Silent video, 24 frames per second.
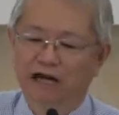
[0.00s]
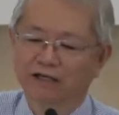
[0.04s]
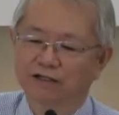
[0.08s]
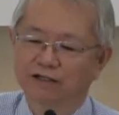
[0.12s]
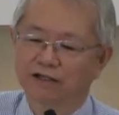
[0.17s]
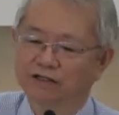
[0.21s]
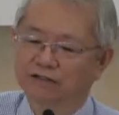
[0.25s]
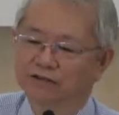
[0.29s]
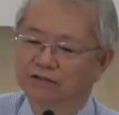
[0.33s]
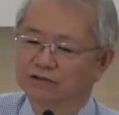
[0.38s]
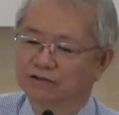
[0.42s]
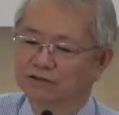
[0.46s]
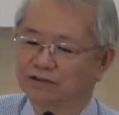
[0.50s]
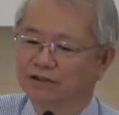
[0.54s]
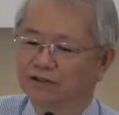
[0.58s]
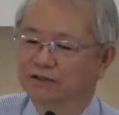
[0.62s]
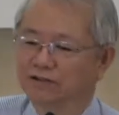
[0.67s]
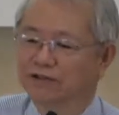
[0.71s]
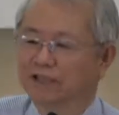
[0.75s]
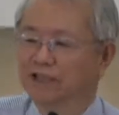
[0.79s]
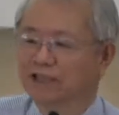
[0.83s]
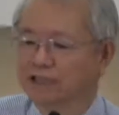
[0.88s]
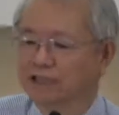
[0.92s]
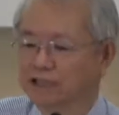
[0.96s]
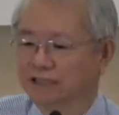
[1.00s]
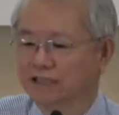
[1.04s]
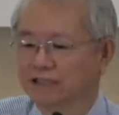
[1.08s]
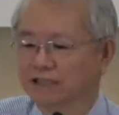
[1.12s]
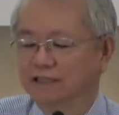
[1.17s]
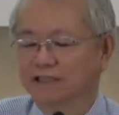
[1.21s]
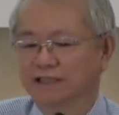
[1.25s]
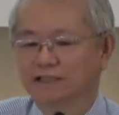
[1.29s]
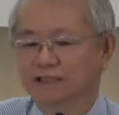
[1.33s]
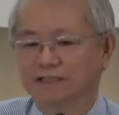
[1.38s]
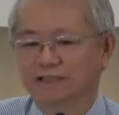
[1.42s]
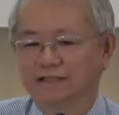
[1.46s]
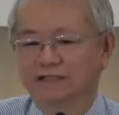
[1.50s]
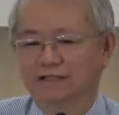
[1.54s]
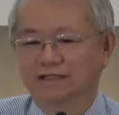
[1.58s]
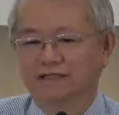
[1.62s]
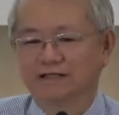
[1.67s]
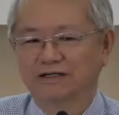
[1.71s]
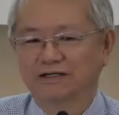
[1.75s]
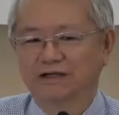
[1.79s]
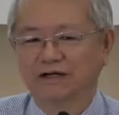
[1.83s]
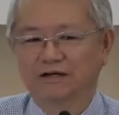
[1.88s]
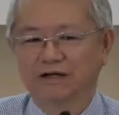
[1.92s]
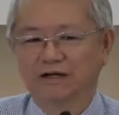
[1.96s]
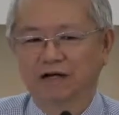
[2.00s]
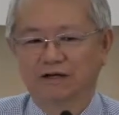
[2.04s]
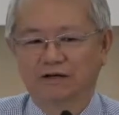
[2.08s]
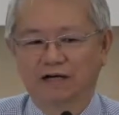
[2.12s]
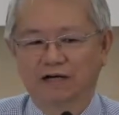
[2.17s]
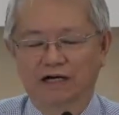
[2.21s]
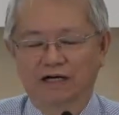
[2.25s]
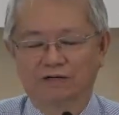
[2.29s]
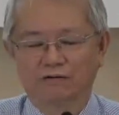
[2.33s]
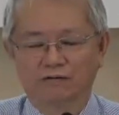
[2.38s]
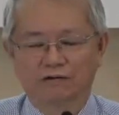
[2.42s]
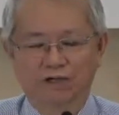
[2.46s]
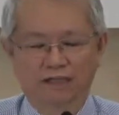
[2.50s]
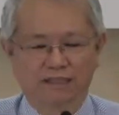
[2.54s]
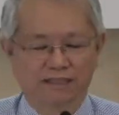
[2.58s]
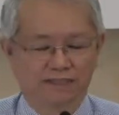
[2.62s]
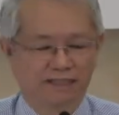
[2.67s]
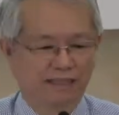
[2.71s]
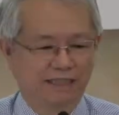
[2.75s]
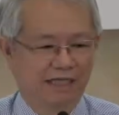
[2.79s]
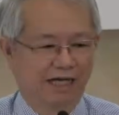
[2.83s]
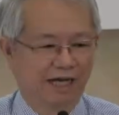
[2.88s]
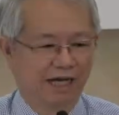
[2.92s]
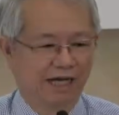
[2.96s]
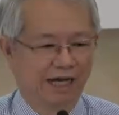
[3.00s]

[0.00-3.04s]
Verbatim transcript: got to know her was